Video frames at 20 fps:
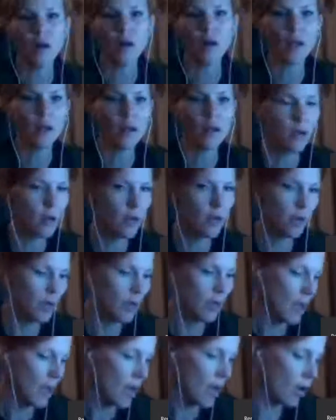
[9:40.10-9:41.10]
Okay.
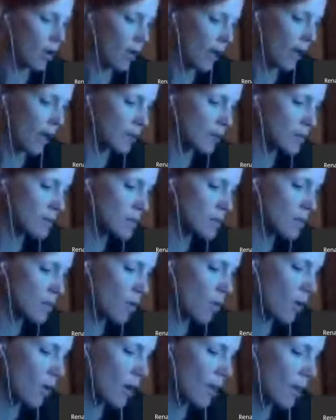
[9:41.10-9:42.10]
Okay,
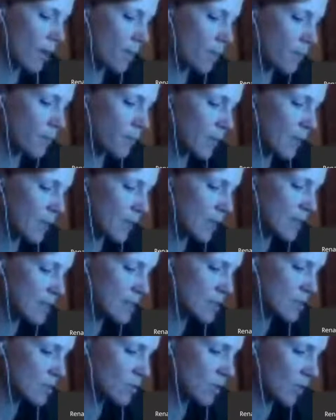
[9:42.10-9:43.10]
so
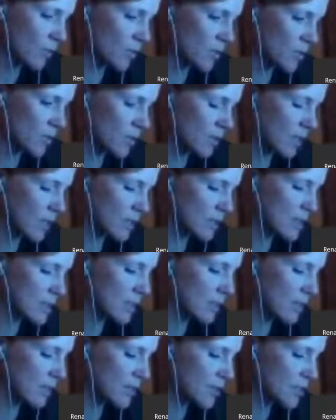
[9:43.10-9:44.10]
let's do
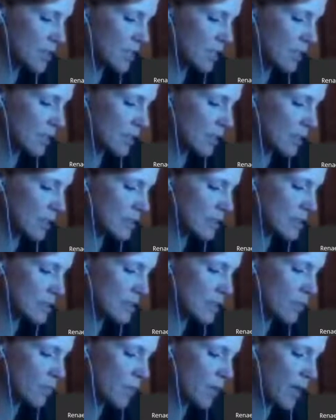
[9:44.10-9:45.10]
letter D. It
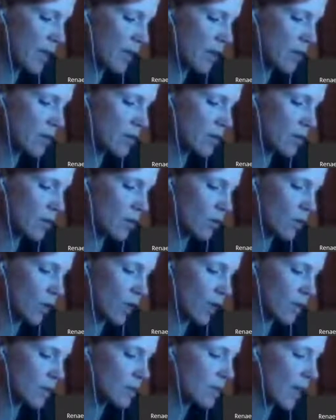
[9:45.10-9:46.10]
says
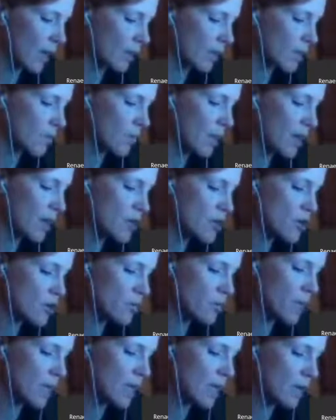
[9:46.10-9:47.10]
compare
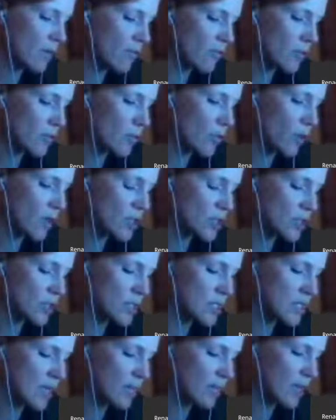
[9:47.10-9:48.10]
your mean from
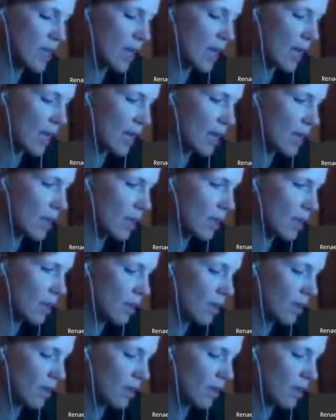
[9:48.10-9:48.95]
question 7A